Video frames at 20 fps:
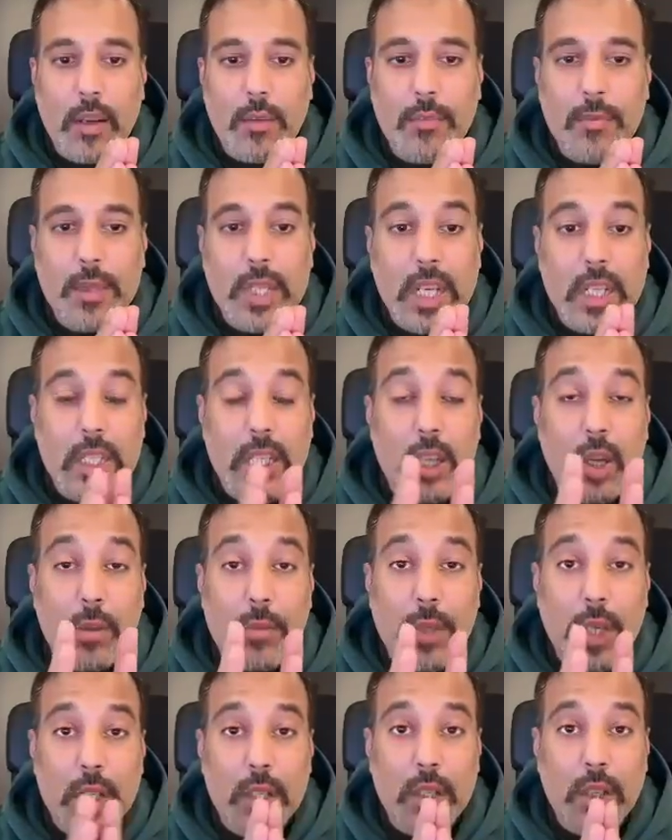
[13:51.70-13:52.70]
Check the
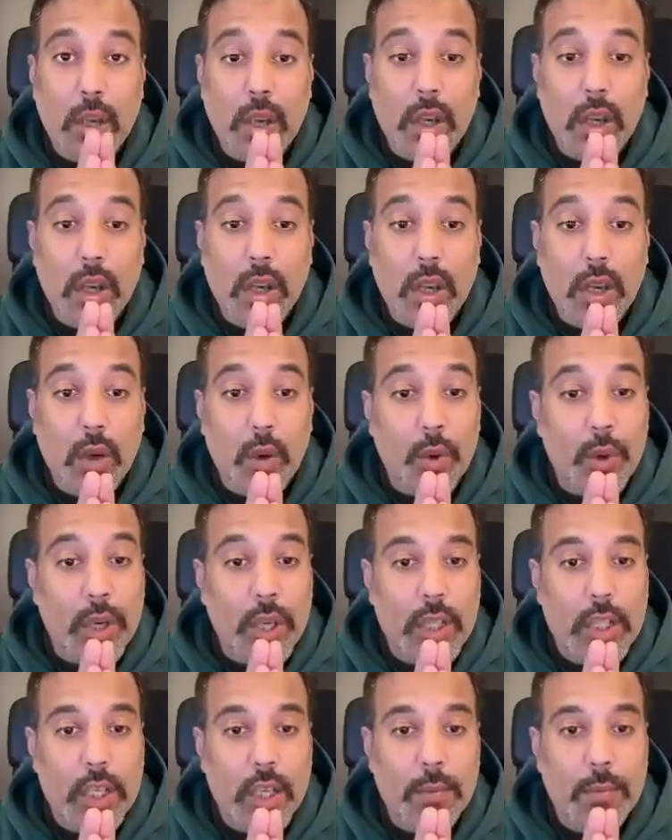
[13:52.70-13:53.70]
object
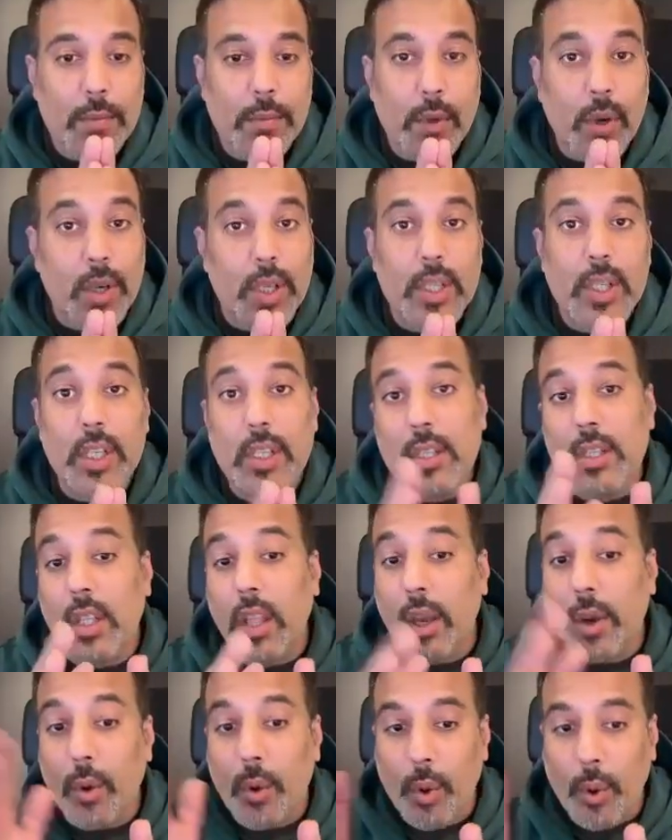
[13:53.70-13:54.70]
ownership, not just
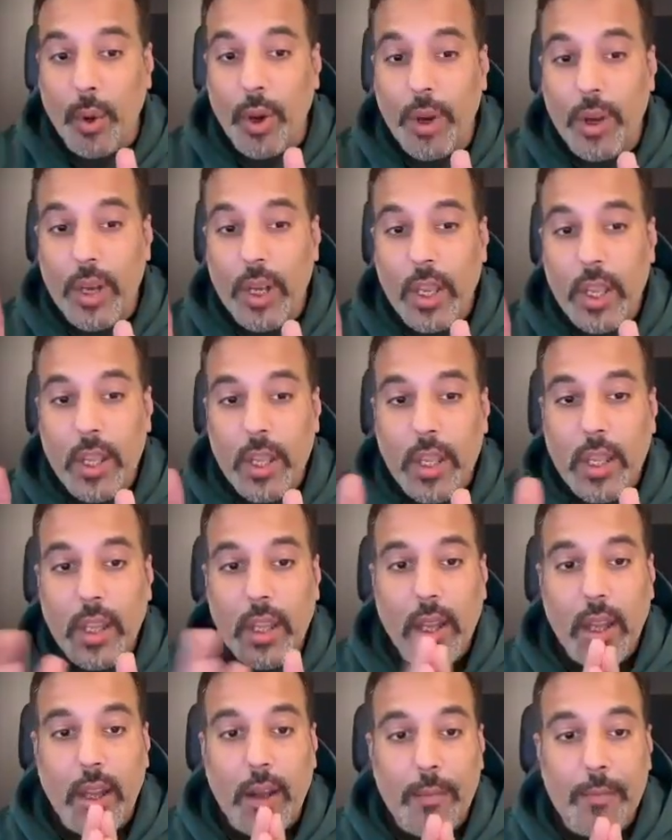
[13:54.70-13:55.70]
the role.
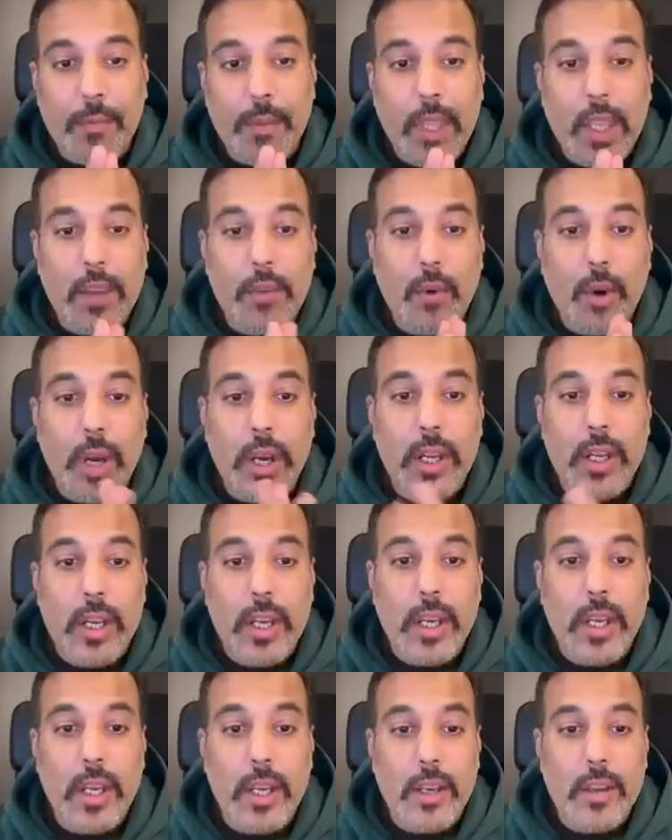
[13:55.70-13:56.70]
Avoid
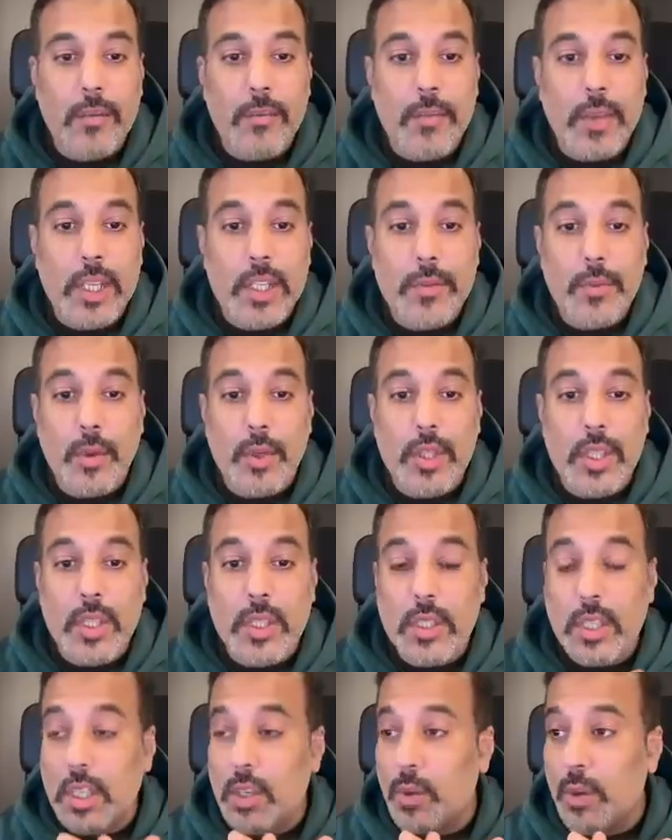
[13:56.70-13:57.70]
exposing
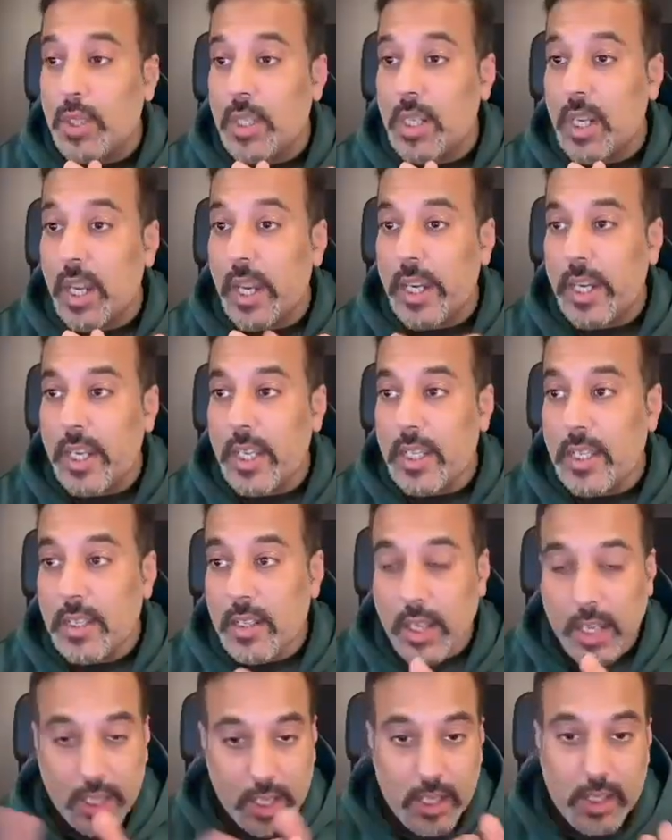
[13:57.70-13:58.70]
sequential
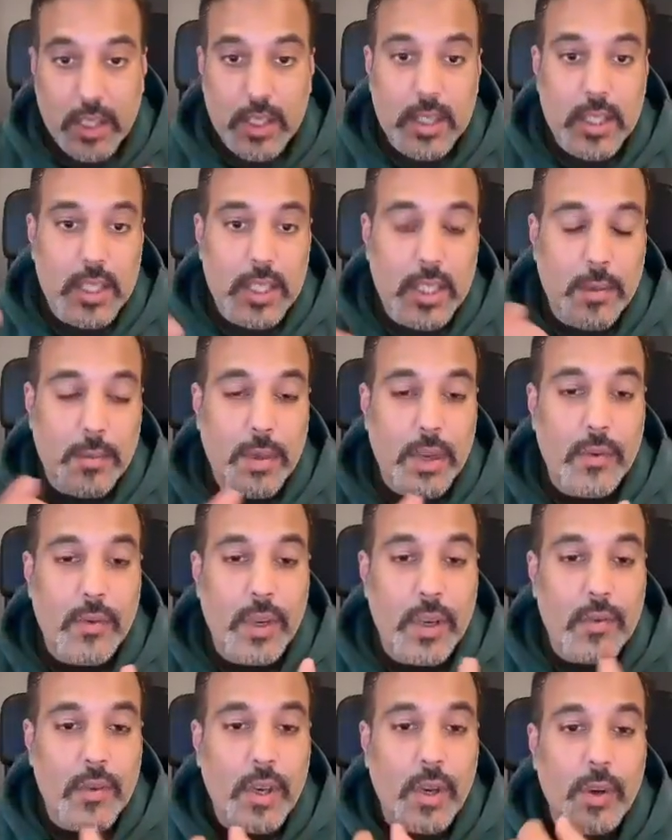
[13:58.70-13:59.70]
IDs. Like in this example,
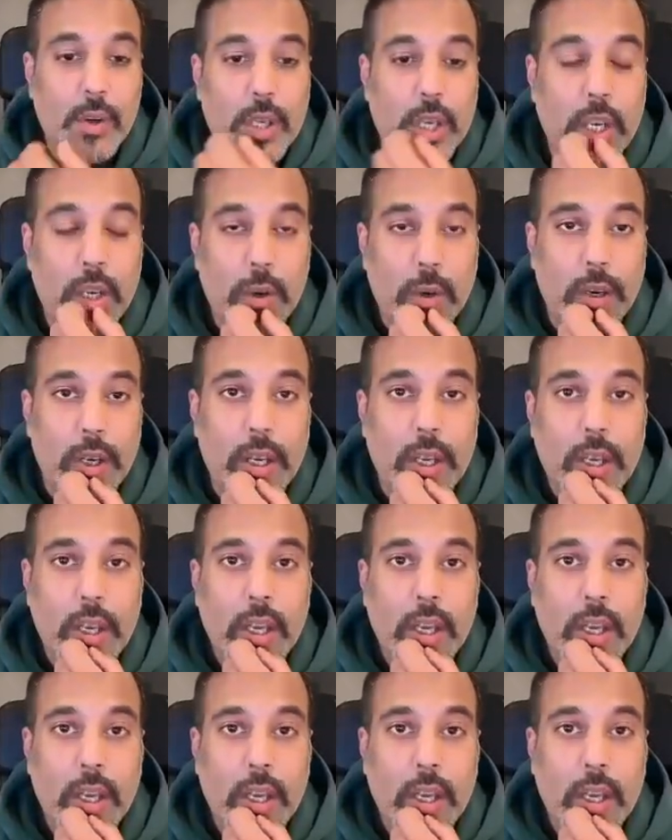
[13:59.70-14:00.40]
when we looked into it,